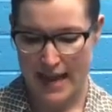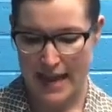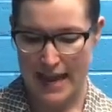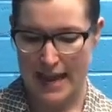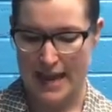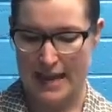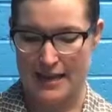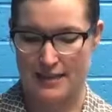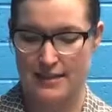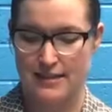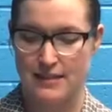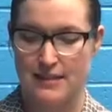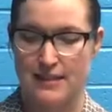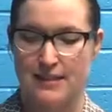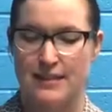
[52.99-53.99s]
and
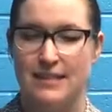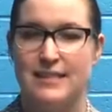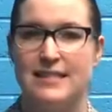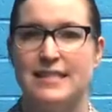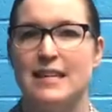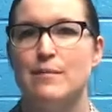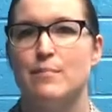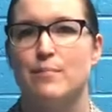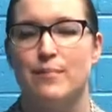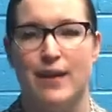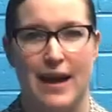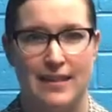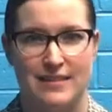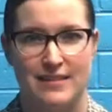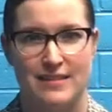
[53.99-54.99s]
Deep
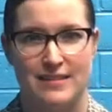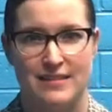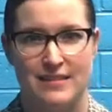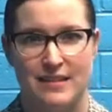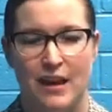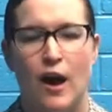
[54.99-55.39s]
Breaths.